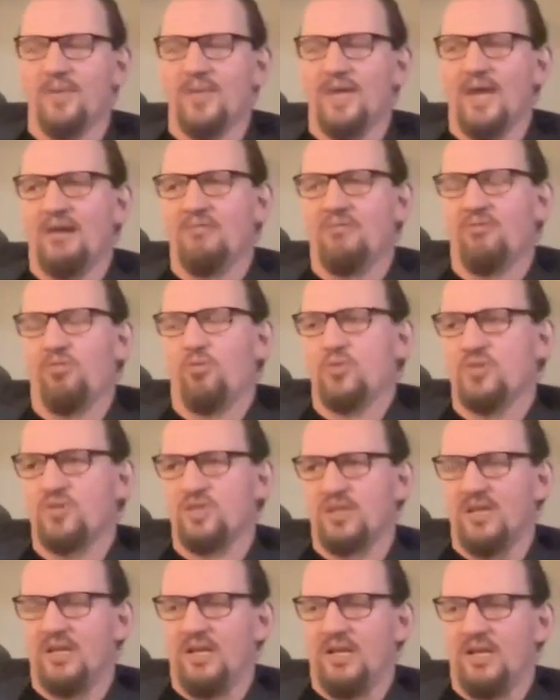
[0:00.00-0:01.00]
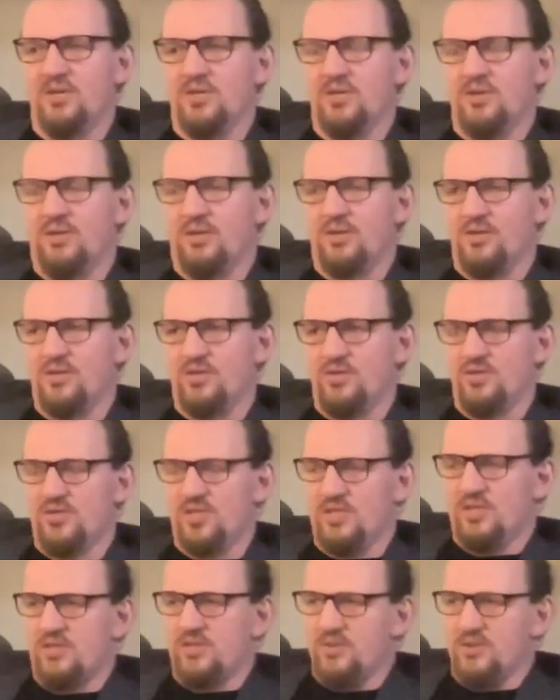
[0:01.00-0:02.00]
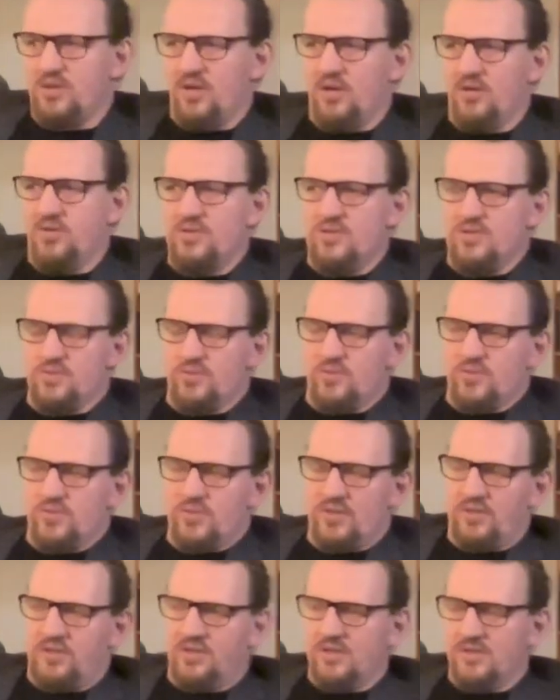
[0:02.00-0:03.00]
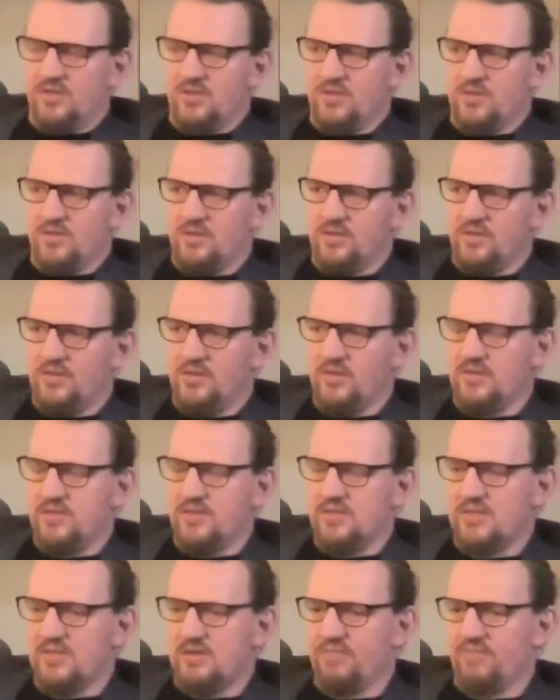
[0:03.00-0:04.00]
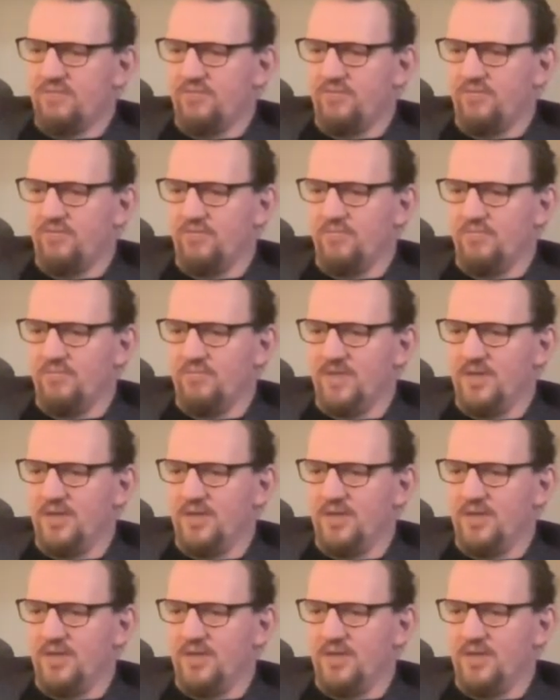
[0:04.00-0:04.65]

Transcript: unfortunately, a lot of jiu-jitsu coaches also can suffer from,